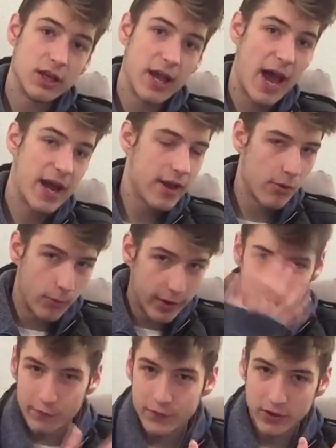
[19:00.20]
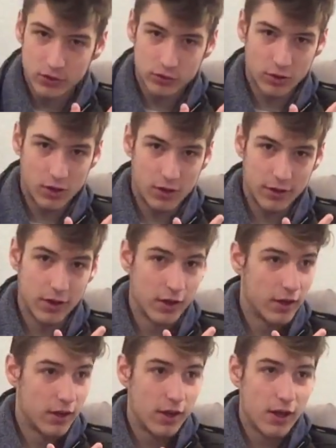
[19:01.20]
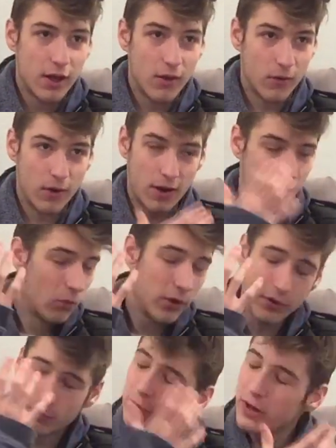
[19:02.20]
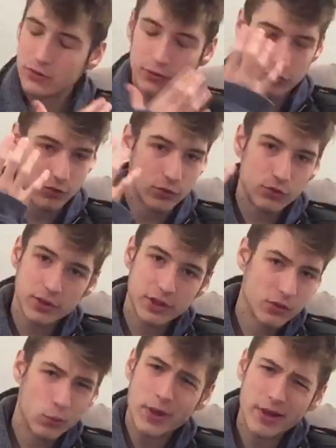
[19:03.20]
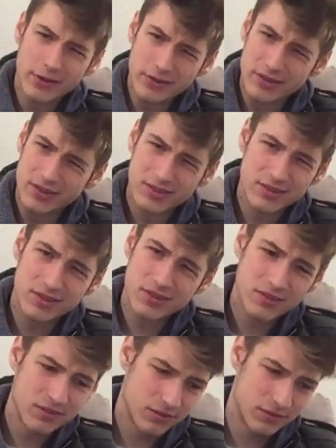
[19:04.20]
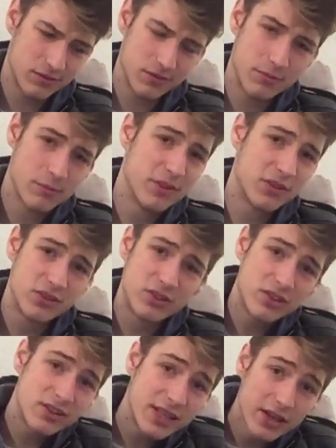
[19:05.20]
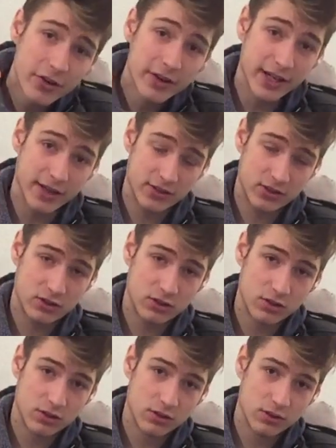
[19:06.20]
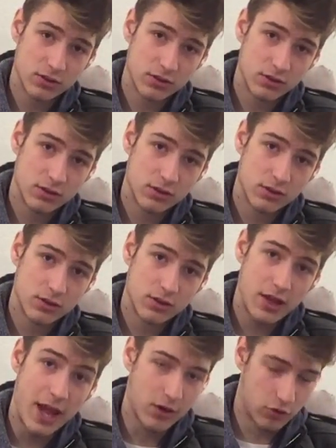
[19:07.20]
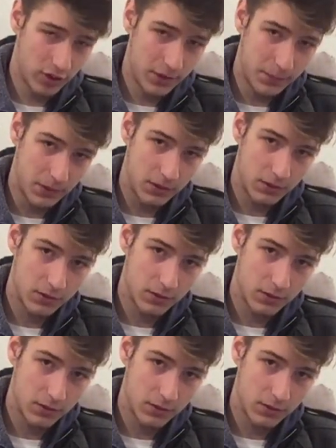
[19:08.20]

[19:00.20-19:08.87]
he had a weird filter on, a weird face filter. It was really weird and mysterious and creepy.